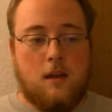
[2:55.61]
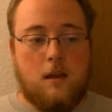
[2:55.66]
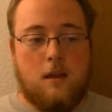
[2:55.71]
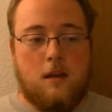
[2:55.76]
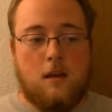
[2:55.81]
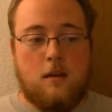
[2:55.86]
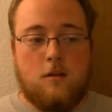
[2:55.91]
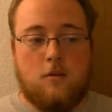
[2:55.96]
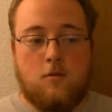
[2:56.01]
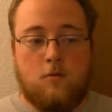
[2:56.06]

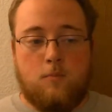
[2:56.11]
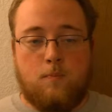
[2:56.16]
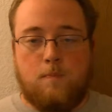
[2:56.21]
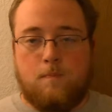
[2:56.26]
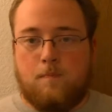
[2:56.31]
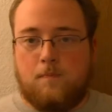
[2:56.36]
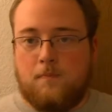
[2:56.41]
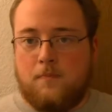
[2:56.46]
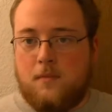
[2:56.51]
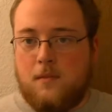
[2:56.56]
you know,
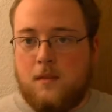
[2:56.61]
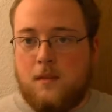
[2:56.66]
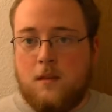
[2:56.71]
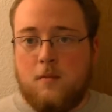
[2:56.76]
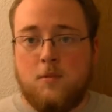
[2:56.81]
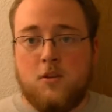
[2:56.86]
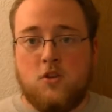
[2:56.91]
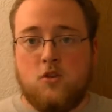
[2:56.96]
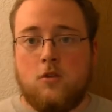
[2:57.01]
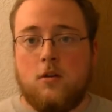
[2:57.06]

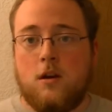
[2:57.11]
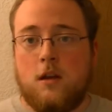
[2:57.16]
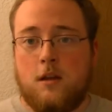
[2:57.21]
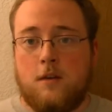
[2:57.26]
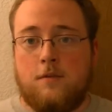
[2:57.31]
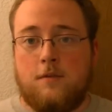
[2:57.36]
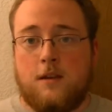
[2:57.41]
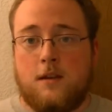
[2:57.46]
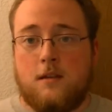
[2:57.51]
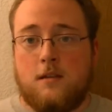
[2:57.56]
the
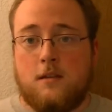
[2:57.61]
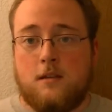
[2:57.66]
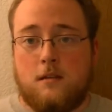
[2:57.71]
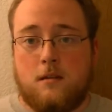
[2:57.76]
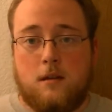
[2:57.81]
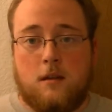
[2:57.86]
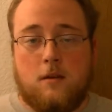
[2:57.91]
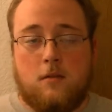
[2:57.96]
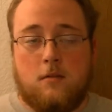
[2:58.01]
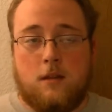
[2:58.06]
majority of it,
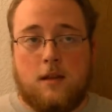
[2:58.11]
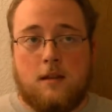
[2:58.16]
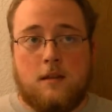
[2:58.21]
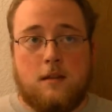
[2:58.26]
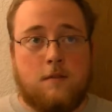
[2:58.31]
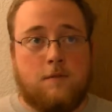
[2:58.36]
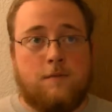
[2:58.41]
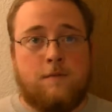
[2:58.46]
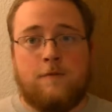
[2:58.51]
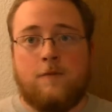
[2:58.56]
you know, like
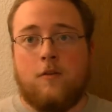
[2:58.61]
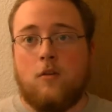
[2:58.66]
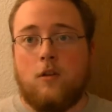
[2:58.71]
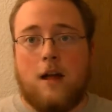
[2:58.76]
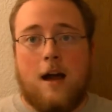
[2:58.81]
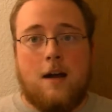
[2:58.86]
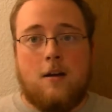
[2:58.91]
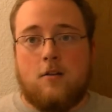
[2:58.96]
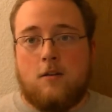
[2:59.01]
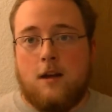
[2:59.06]
the
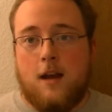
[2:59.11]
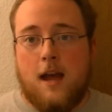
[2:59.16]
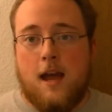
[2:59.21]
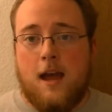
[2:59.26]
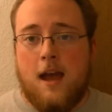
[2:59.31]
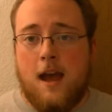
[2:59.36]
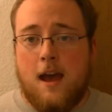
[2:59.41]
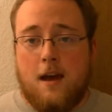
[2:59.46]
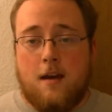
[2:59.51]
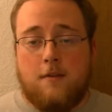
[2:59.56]
full hour and a
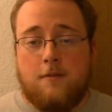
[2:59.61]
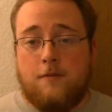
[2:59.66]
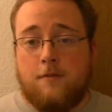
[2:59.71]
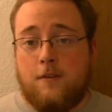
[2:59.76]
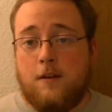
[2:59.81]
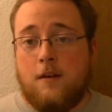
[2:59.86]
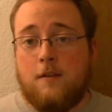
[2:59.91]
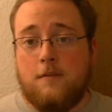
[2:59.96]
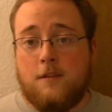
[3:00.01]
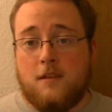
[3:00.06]

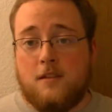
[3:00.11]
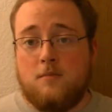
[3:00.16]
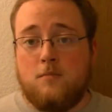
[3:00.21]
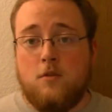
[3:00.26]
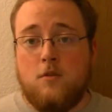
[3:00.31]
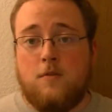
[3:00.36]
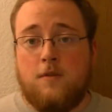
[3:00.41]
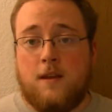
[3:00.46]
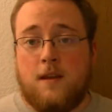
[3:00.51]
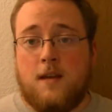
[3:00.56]
half of this
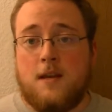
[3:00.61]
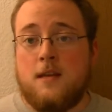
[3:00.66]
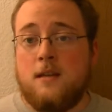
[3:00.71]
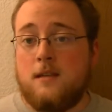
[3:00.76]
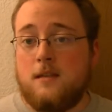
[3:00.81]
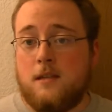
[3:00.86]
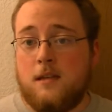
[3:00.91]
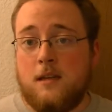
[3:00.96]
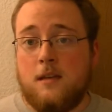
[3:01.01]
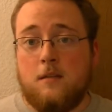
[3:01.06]
movie
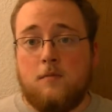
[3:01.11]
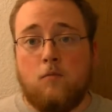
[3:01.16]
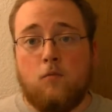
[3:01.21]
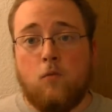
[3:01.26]
is in